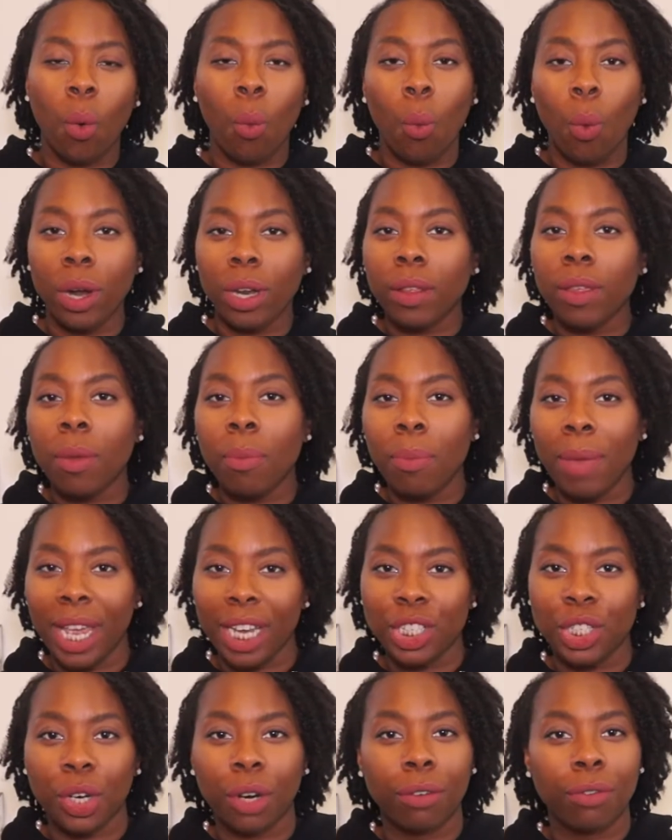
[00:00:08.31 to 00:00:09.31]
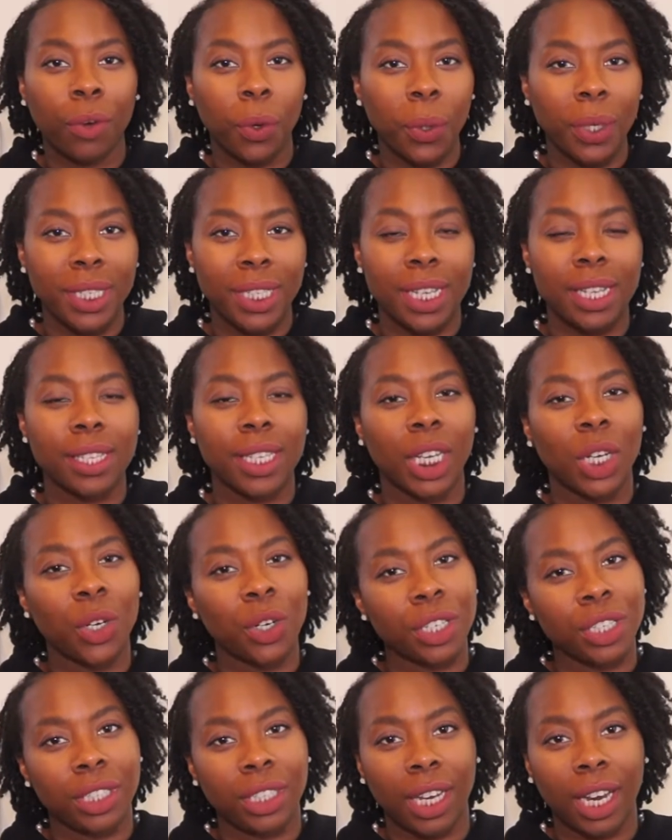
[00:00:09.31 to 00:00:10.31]
One of the major focuses in
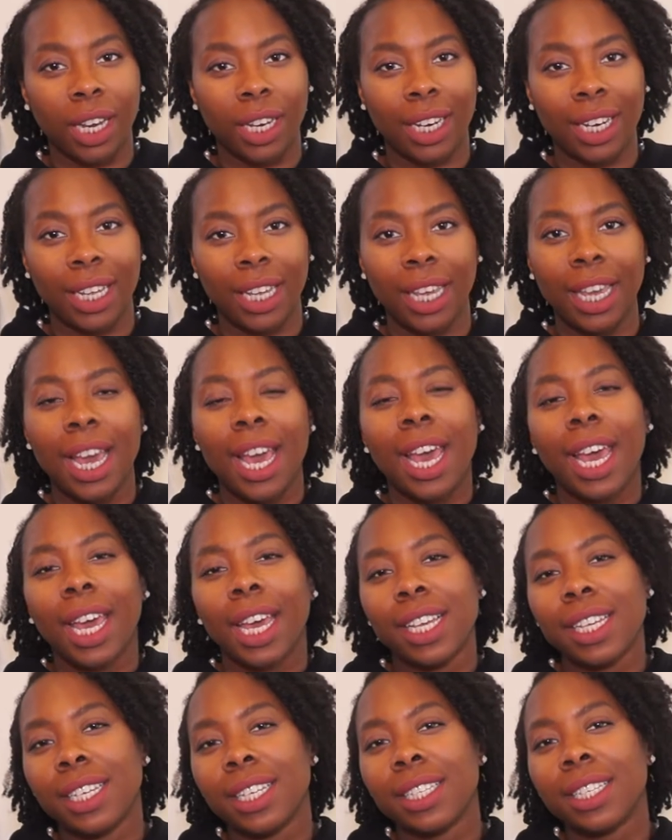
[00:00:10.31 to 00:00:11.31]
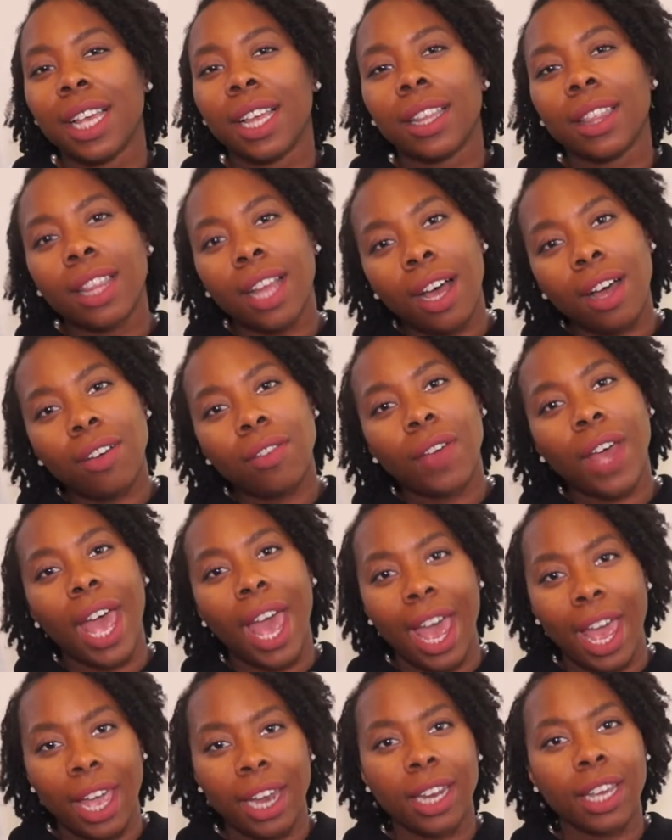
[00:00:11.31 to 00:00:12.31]
Christianity is love
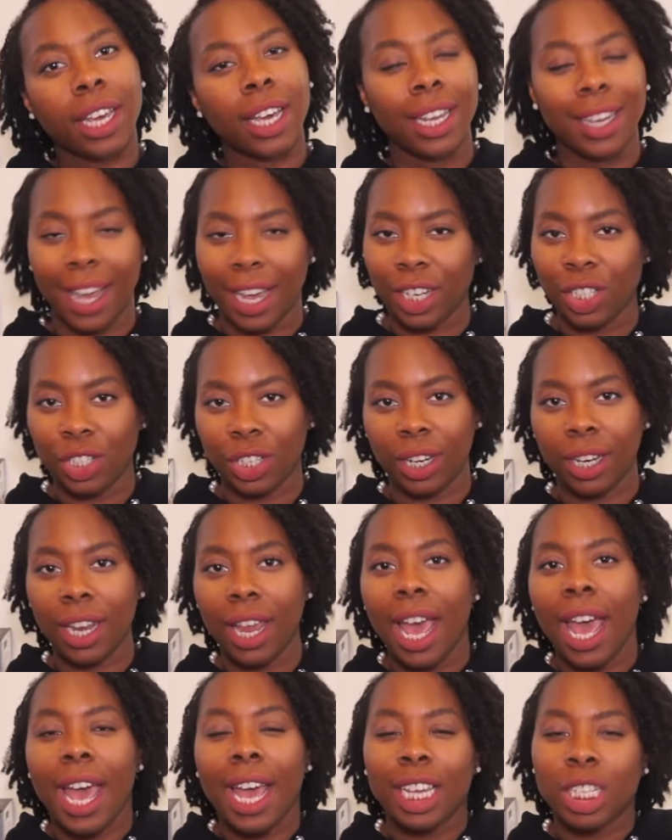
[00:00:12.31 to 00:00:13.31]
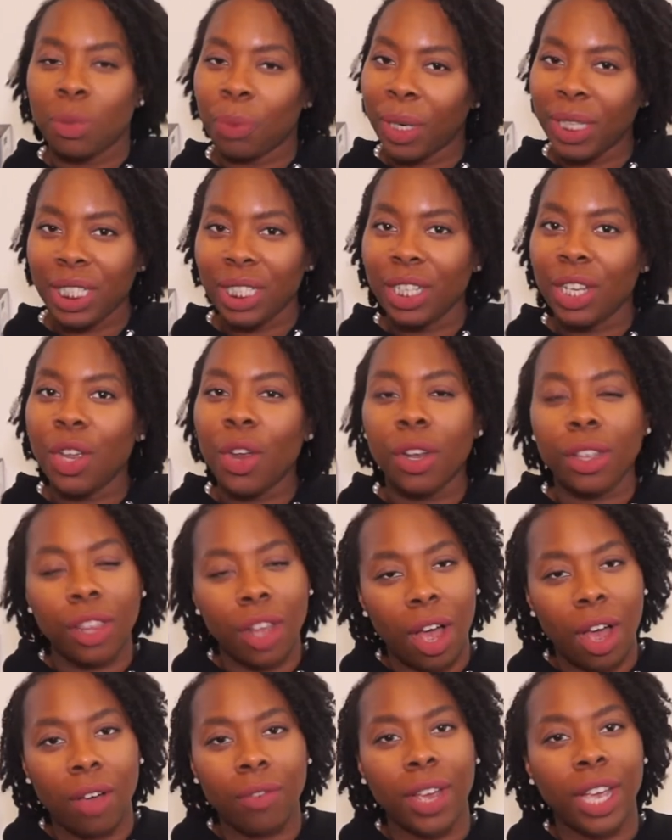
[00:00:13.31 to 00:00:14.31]
and connection, especially your
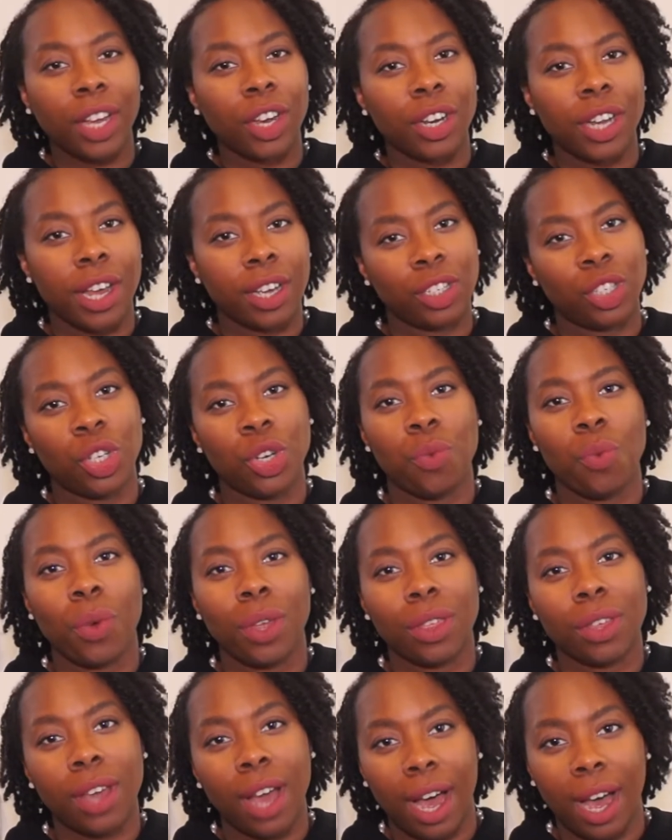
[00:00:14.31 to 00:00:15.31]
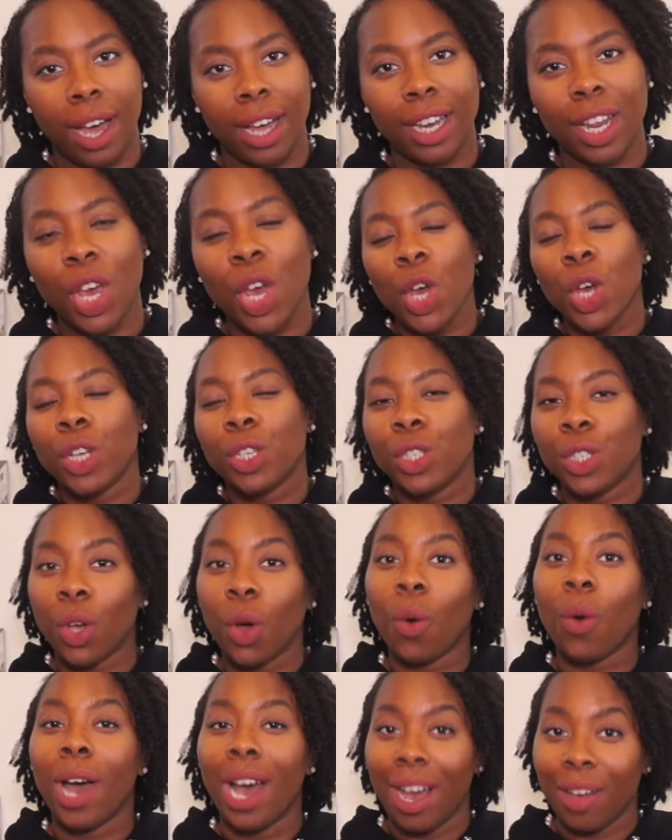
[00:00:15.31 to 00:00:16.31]
love and connection with God.
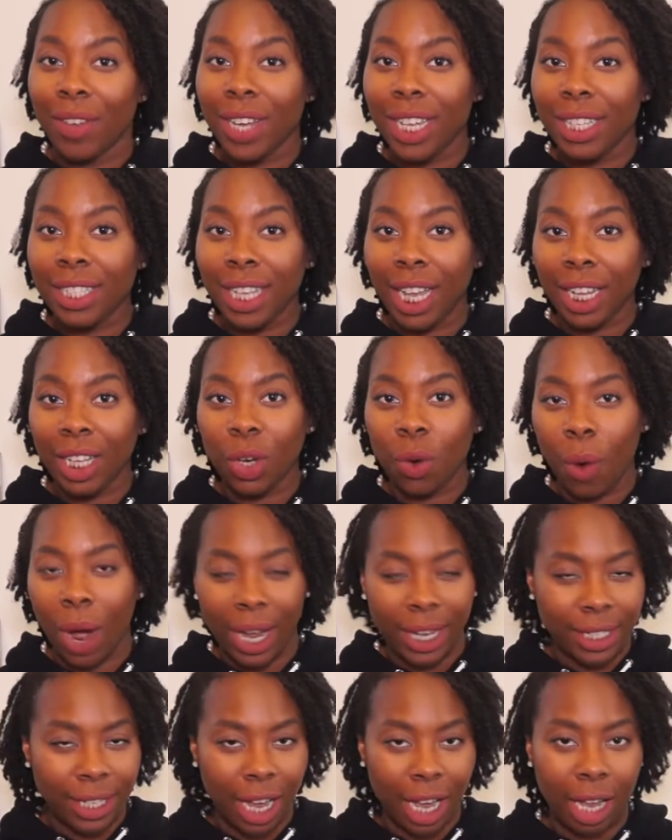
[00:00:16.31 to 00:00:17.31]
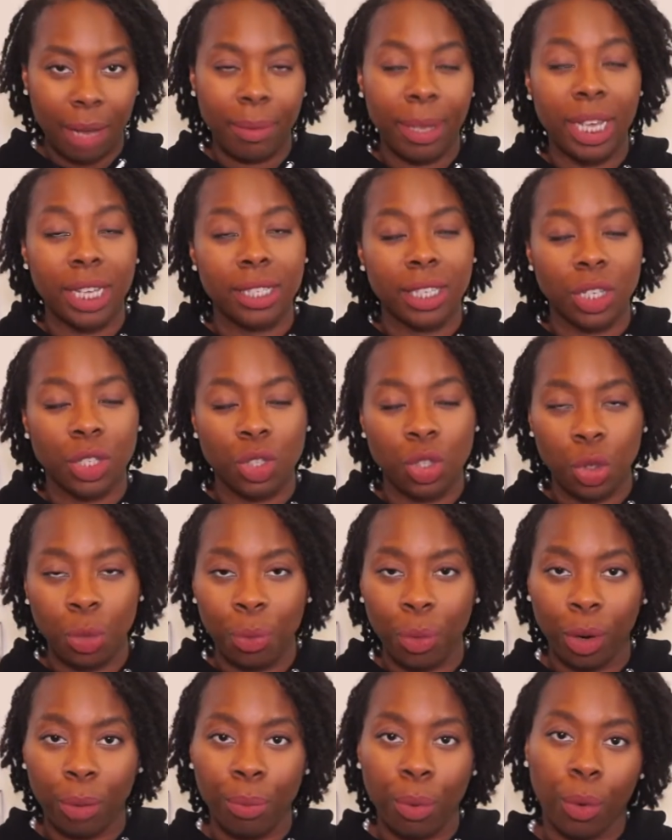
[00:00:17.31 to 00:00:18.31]
So having a daily quiet time is
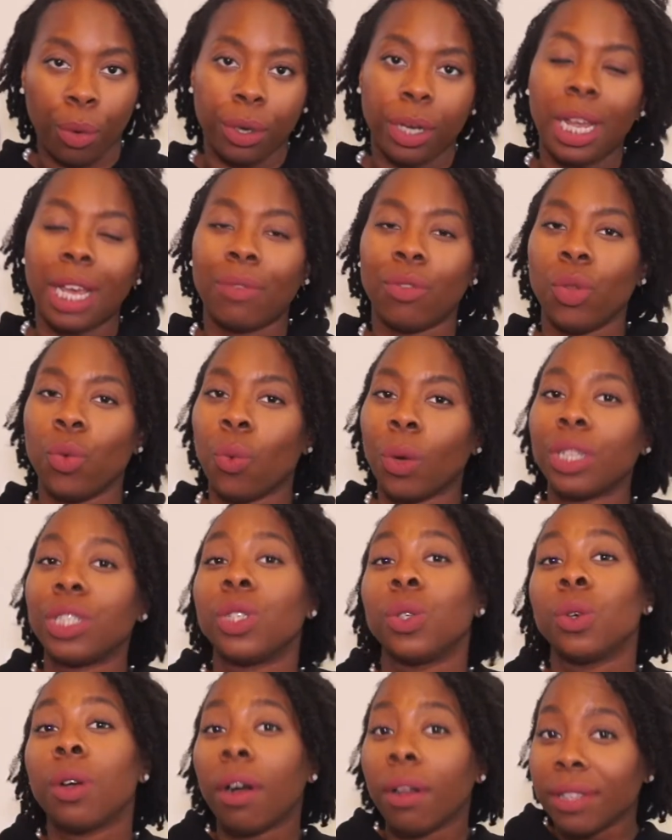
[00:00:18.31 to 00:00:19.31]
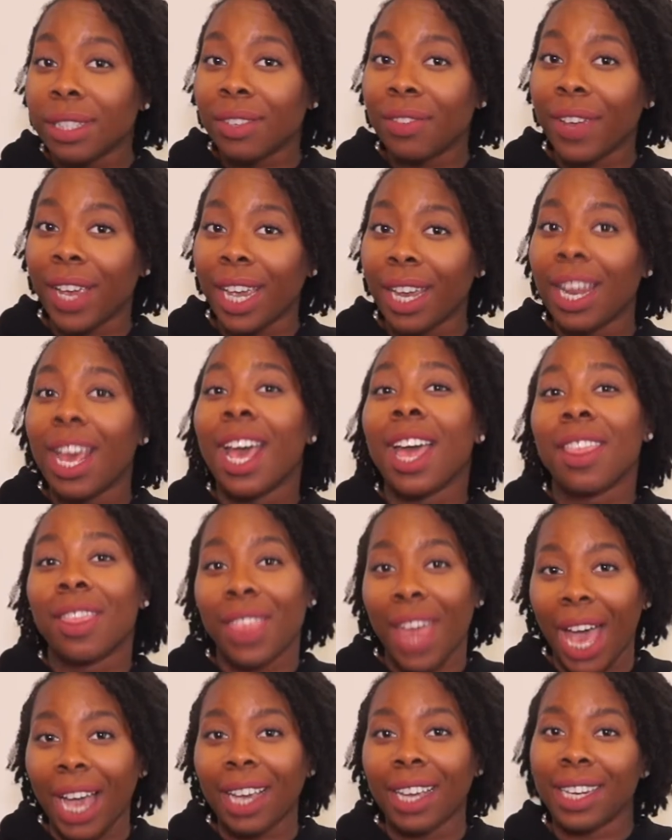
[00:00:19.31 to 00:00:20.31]
super important if you want to cultivate
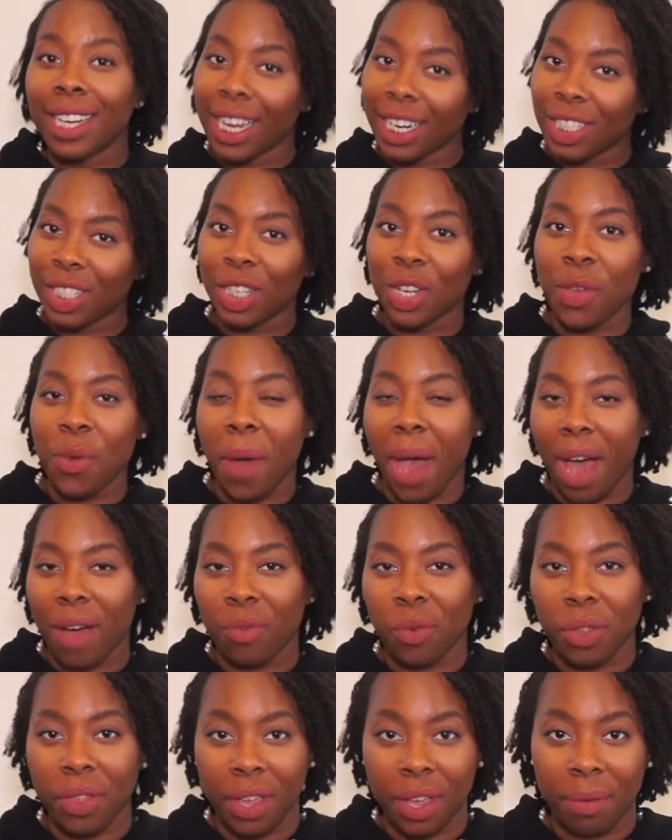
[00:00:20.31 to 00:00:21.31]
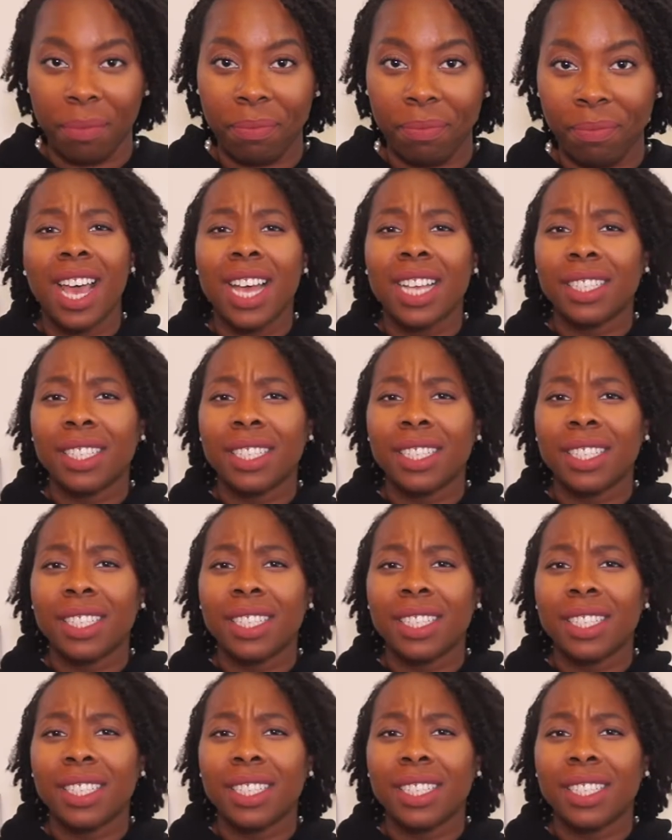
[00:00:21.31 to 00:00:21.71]
that connection you have with Him.